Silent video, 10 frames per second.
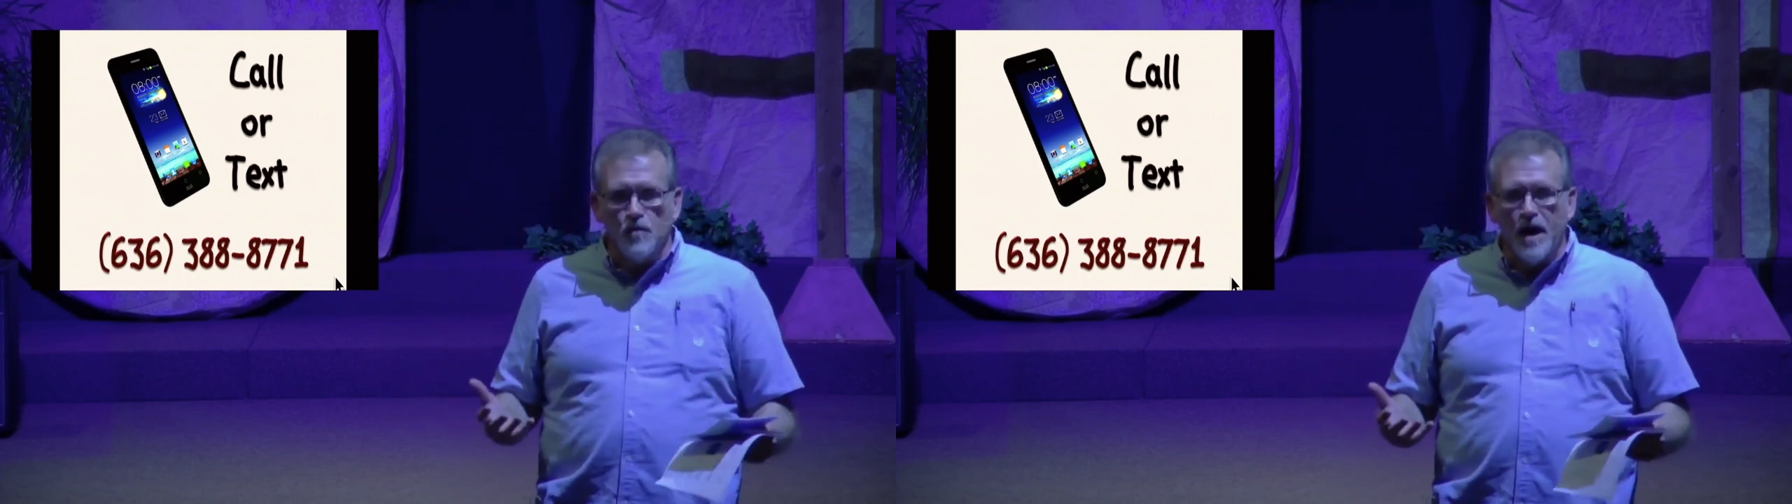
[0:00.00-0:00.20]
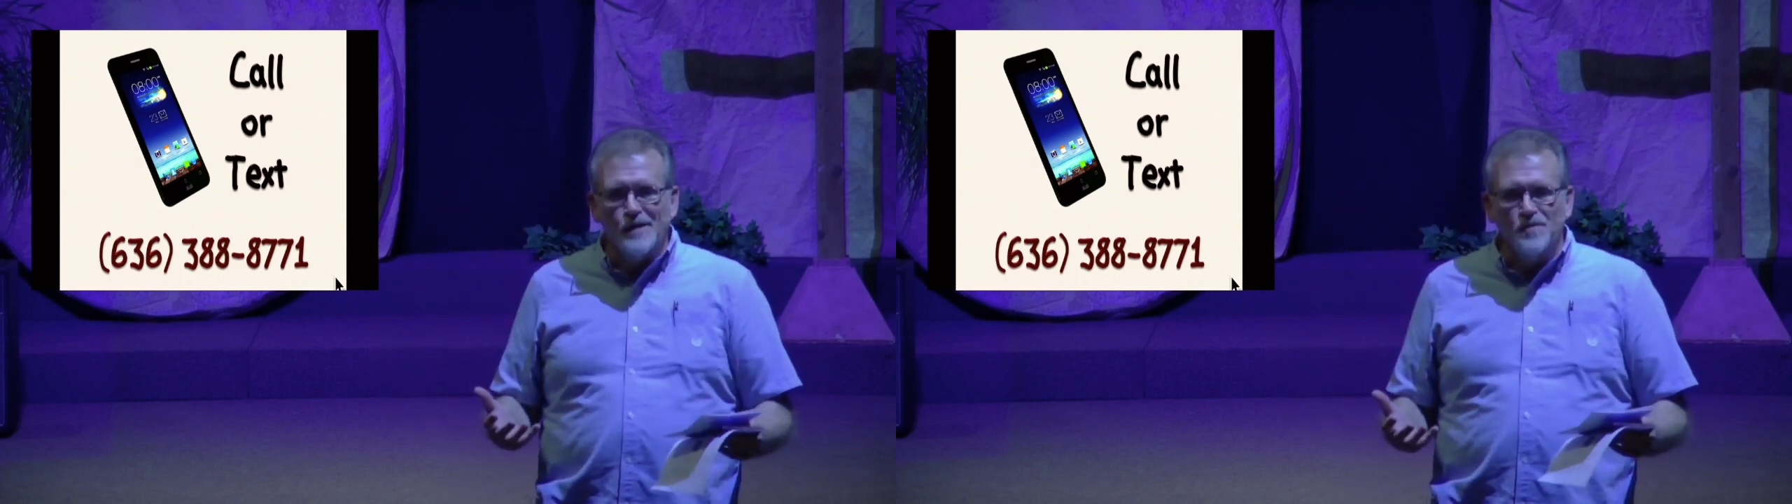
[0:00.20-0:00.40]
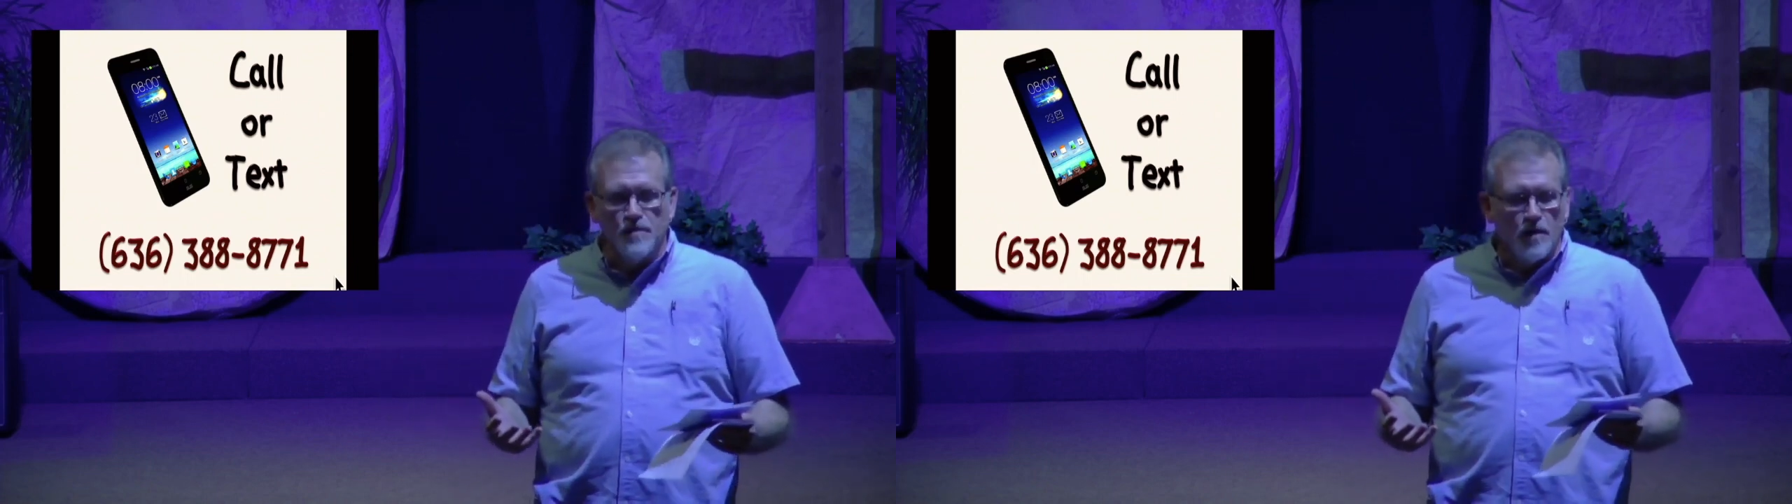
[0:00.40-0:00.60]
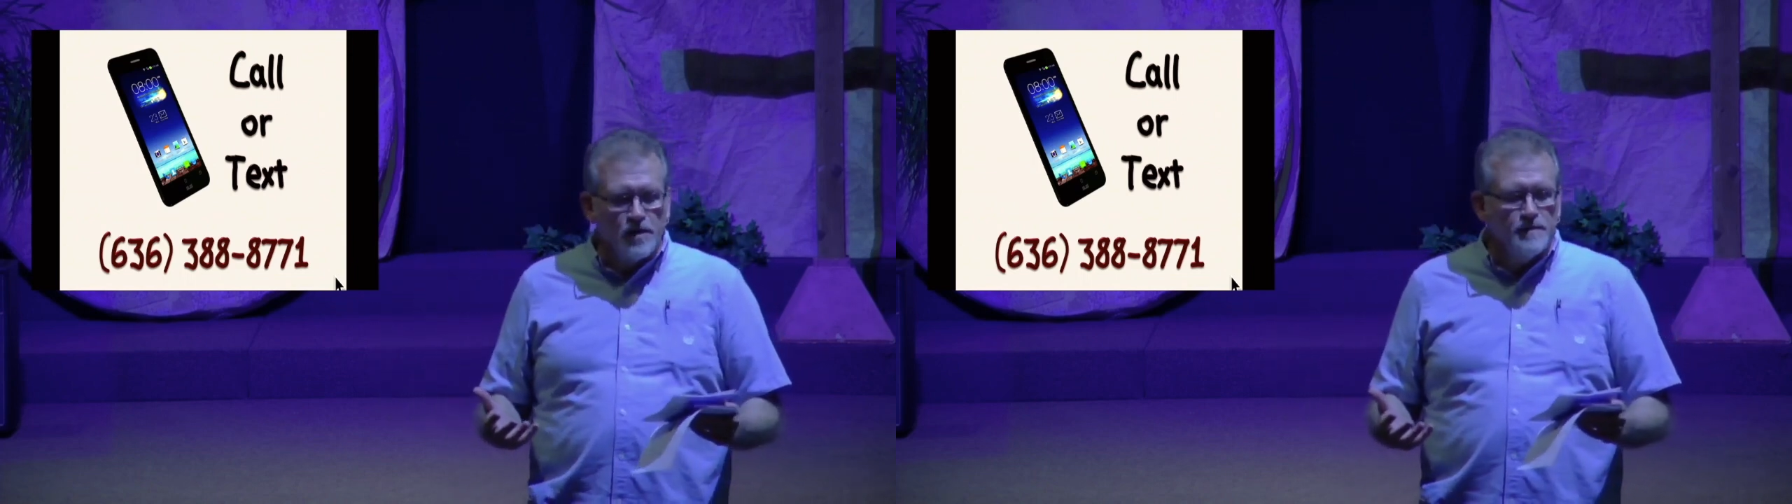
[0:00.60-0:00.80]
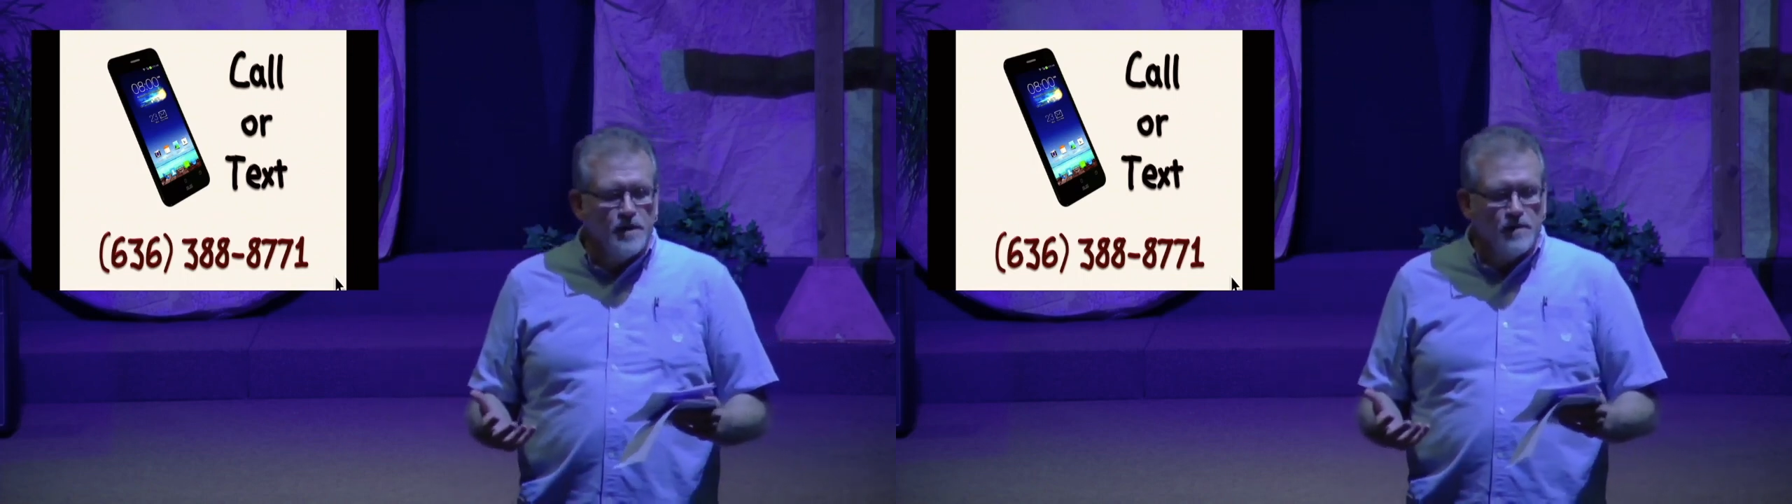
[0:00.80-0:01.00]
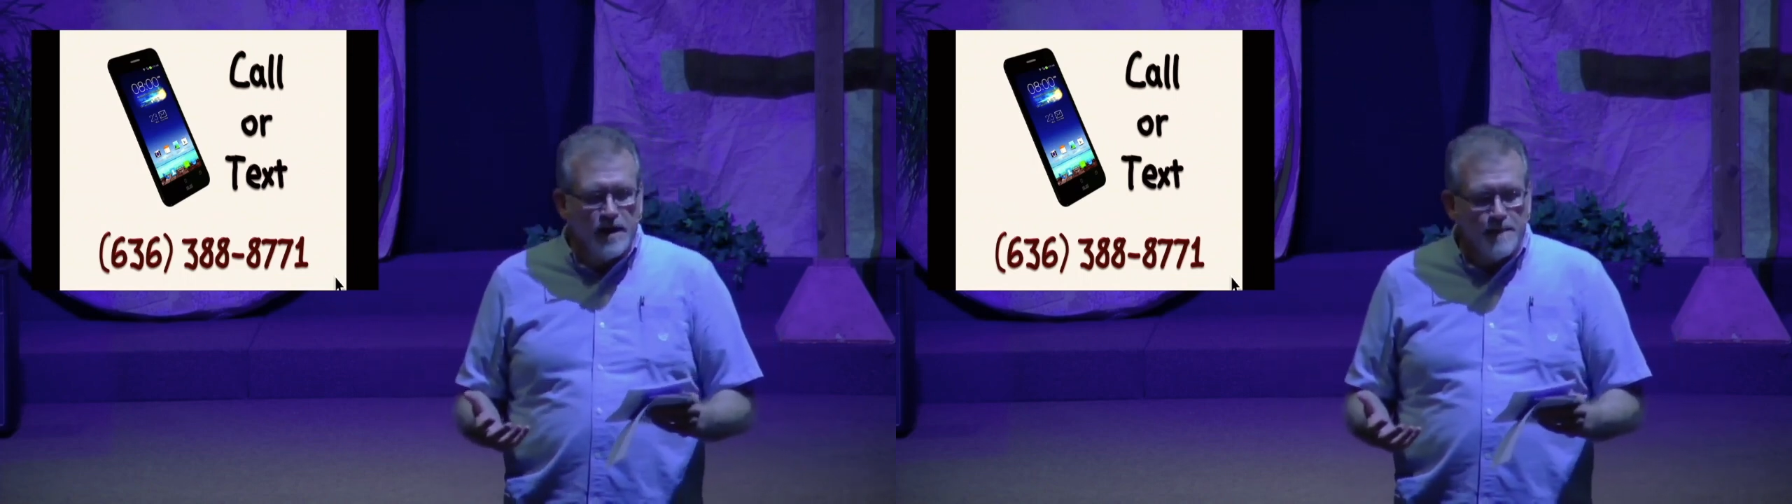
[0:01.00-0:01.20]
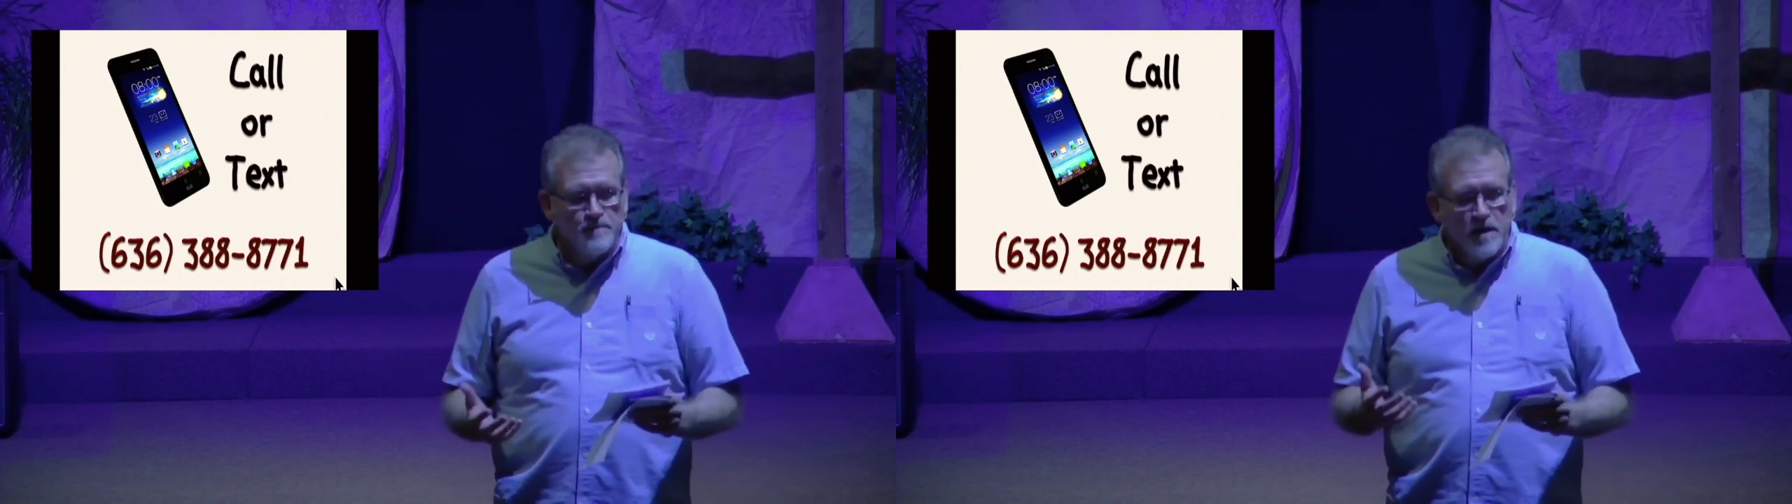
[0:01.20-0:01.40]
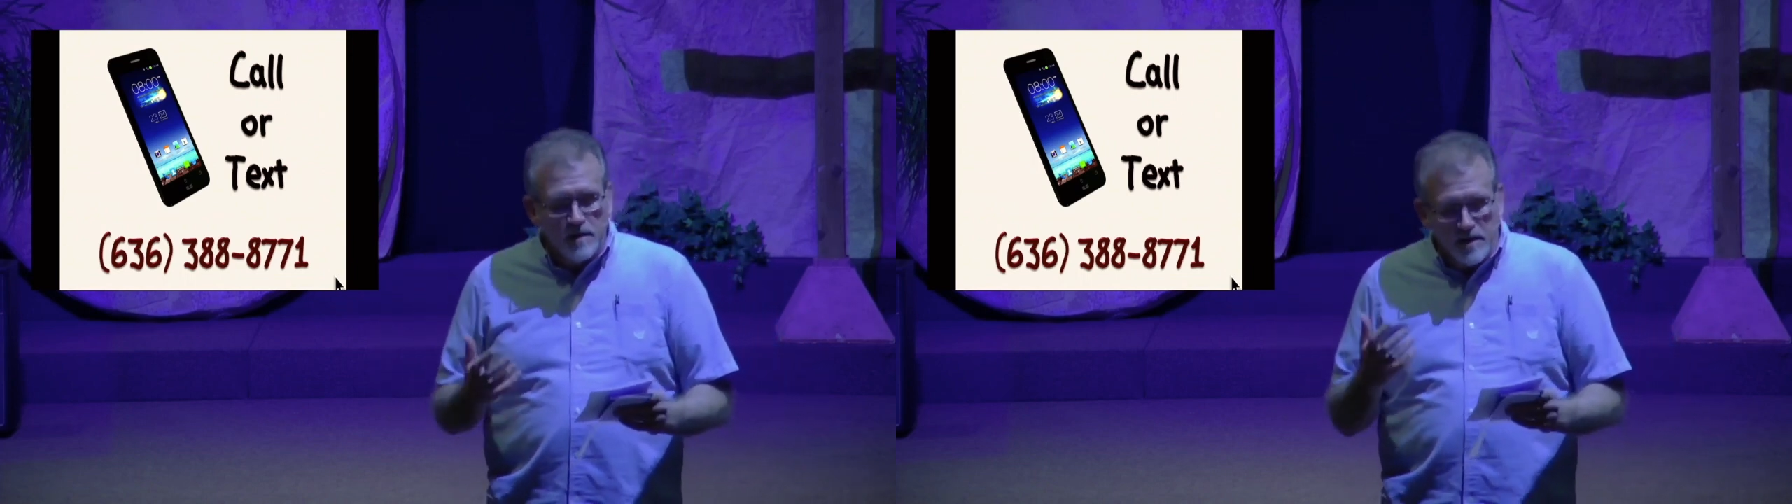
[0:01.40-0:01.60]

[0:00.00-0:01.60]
Christ with our community.